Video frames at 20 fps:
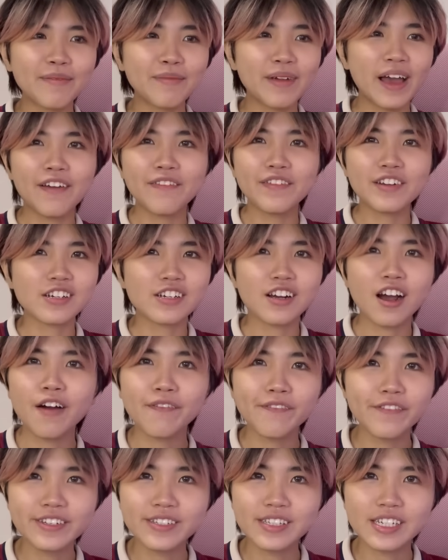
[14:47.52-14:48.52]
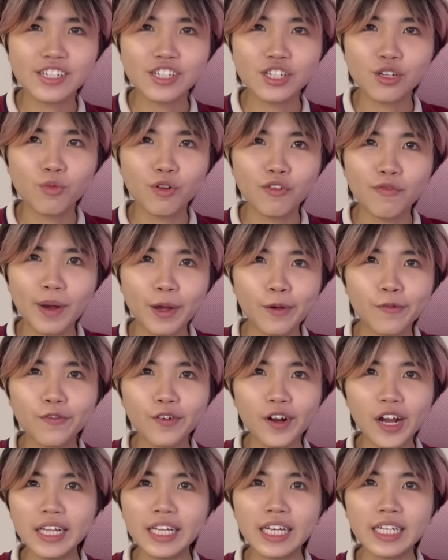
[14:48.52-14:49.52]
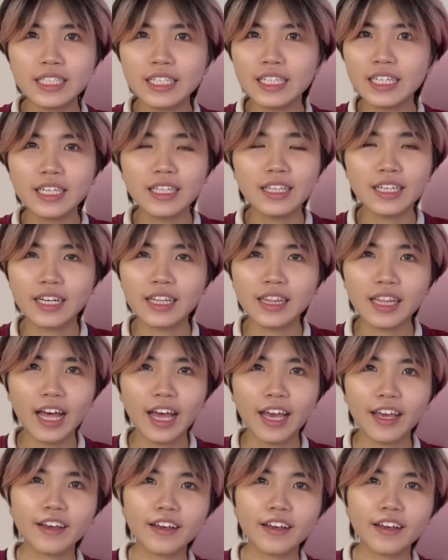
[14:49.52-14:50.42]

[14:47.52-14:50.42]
having a conversation with my friend and eating like